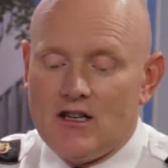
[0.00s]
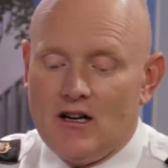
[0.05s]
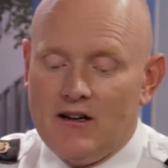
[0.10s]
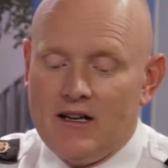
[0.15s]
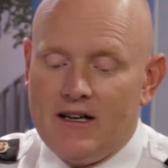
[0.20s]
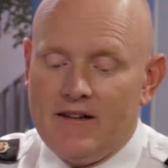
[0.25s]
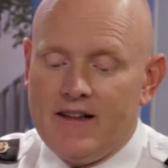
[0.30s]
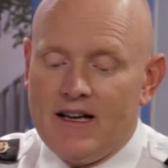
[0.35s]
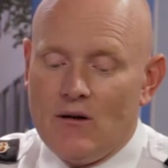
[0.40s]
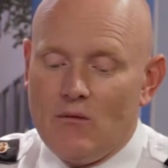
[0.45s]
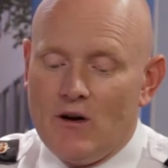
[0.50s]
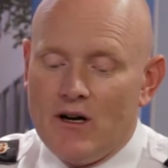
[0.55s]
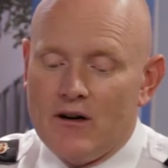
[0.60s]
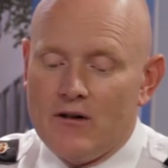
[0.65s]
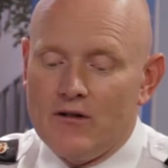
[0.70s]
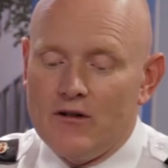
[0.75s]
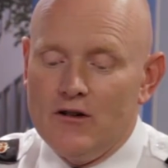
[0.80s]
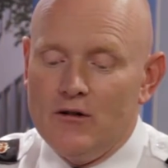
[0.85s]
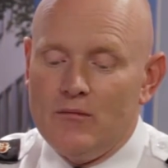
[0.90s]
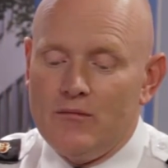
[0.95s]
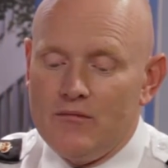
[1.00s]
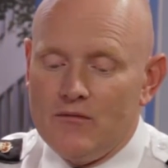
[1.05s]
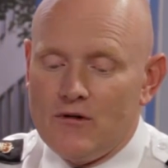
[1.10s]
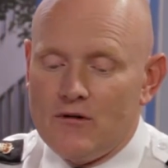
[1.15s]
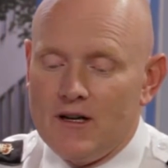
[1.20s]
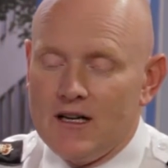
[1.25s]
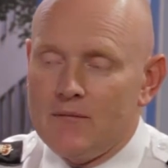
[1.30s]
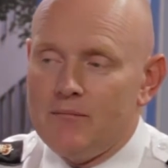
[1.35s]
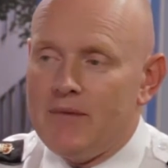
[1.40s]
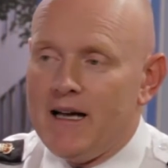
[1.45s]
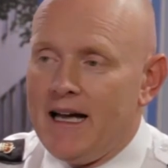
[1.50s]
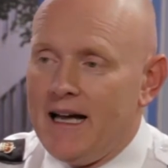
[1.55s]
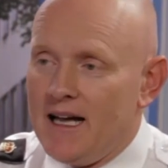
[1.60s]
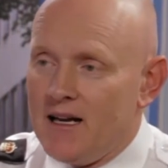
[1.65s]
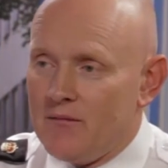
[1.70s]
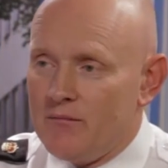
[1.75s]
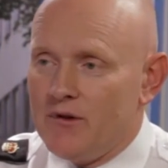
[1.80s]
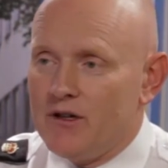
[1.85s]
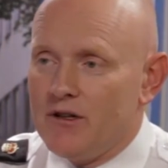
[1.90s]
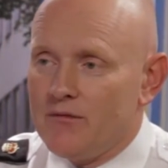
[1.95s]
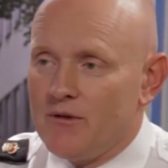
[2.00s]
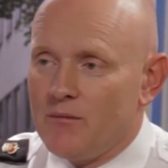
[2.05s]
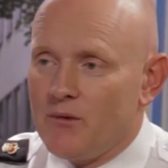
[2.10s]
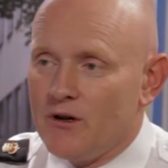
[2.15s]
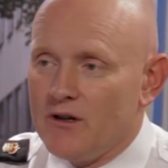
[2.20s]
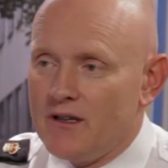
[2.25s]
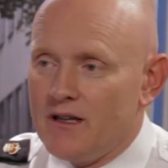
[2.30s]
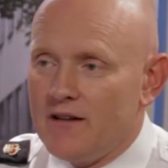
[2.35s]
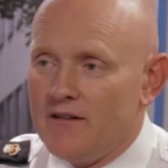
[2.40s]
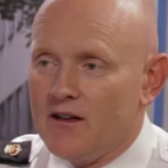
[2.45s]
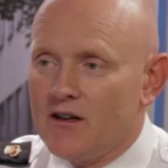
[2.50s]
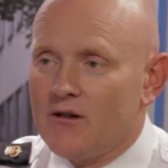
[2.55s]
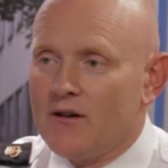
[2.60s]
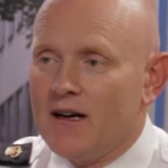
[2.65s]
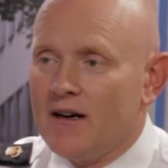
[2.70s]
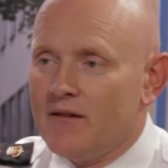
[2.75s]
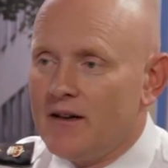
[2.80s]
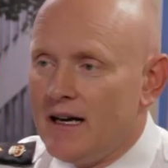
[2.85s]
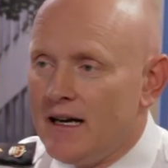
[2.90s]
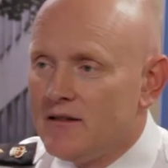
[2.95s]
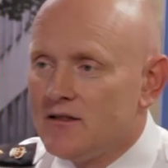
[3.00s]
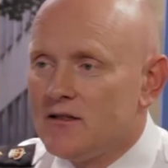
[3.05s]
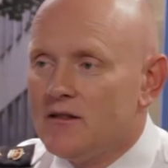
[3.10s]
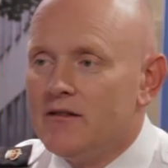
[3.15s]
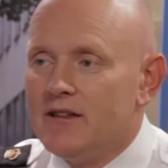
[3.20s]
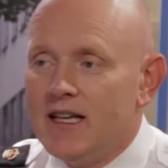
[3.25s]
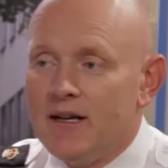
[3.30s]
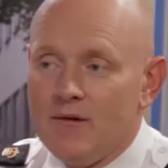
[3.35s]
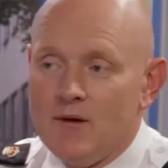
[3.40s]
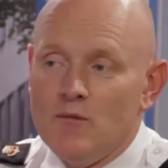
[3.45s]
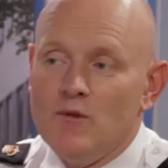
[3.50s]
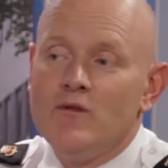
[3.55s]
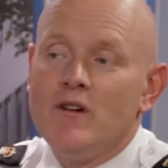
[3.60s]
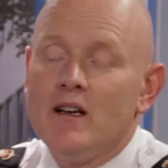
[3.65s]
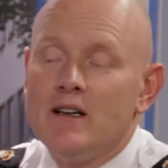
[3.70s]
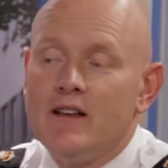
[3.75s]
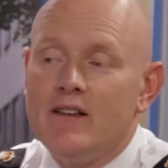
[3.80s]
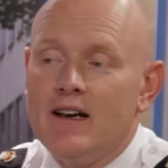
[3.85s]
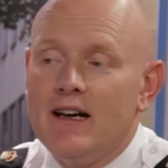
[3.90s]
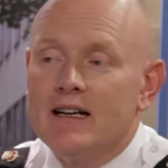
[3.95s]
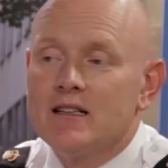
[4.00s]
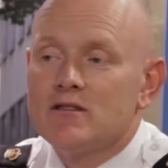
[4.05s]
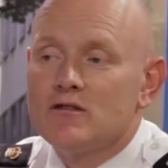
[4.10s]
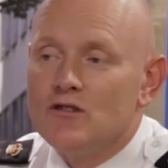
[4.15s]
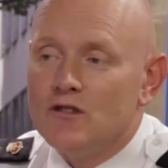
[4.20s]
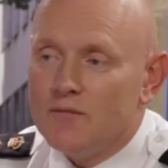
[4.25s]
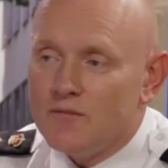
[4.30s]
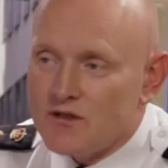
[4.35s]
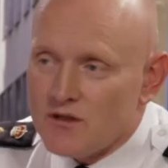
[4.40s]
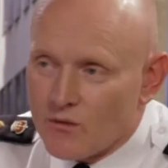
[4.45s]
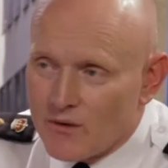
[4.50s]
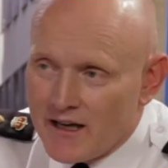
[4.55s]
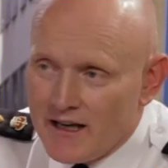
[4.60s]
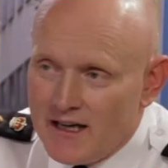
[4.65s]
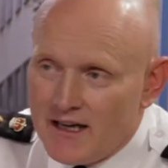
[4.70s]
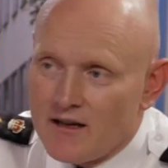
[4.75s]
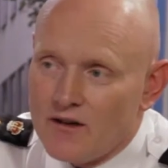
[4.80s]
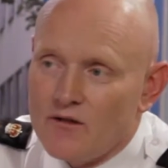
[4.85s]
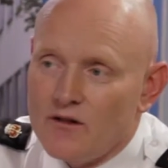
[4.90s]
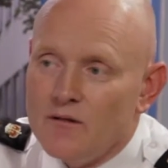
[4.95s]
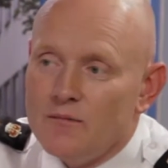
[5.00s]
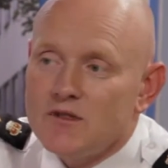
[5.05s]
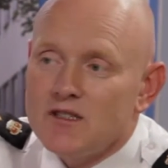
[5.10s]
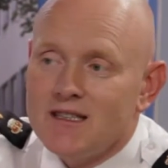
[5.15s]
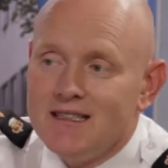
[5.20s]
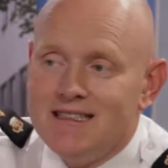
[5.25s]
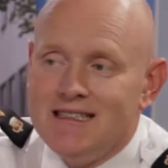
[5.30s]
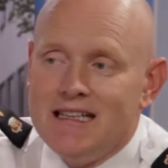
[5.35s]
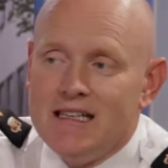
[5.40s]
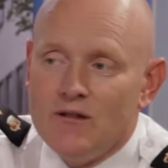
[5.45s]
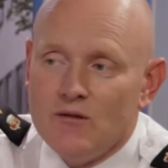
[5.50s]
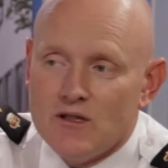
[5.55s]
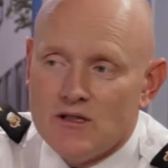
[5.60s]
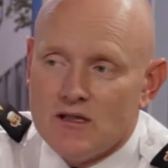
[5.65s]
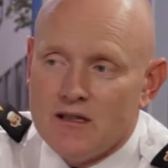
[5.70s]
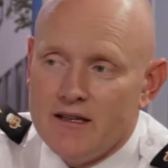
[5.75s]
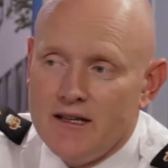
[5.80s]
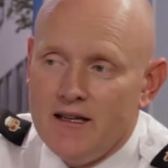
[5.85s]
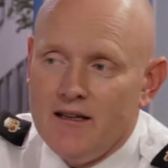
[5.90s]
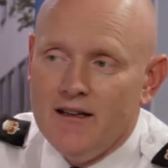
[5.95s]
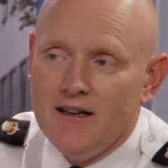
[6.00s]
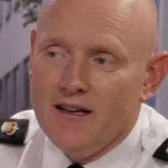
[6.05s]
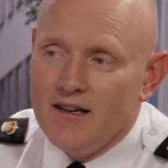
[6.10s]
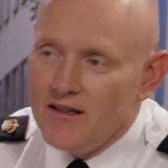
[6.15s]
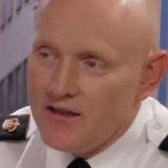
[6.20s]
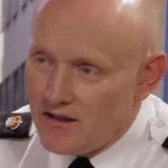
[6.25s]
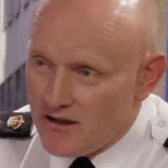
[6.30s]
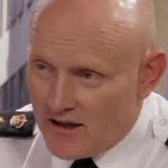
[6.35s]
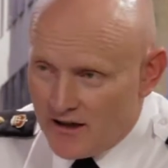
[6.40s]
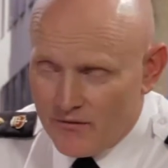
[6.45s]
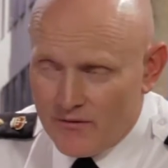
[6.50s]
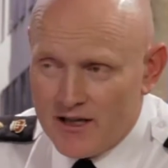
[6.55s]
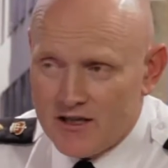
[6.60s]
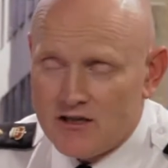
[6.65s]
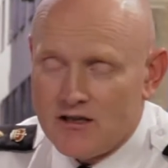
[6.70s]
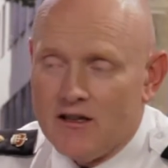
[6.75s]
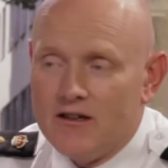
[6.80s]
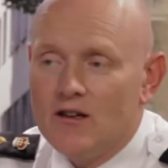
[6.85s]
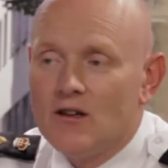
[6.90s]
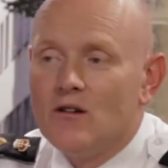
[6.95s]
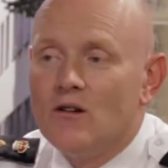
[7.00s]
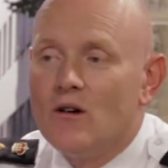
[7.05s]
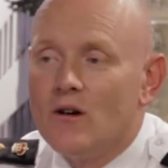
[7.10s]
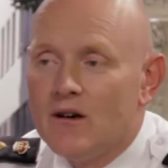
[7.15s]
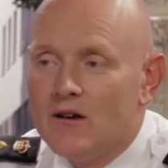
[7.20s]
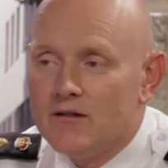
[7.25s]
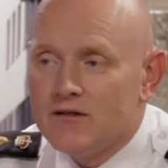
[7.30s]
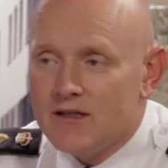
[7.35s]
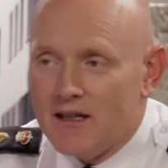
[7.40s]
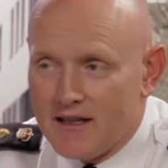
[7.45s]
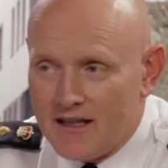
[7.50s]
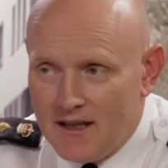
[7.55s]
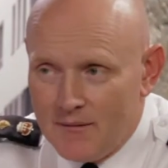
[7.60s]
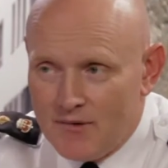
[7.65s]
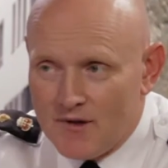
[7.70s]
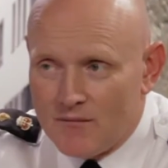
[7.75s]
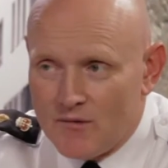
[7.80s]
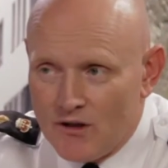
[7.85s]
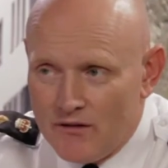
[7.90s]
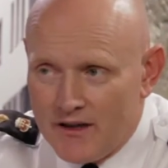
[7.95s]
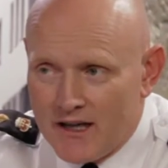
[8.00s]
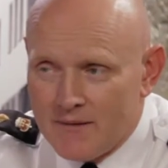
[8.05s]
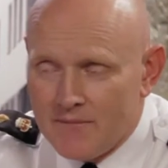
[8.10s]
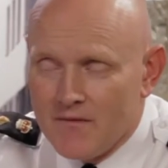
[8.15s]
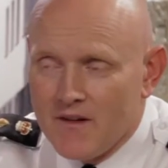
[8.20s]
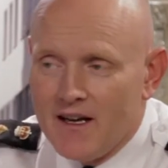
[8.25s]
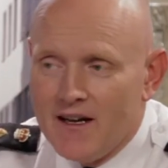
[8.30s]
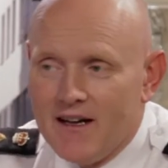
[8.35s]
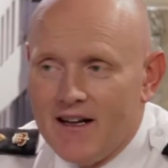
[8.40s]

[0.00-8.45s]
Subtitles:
targeting that one group, quick bang, put the report together to Crown Council, and then we move on to the next group. So we're hitting groups continuously, not rest on your laurels, and keep it moving.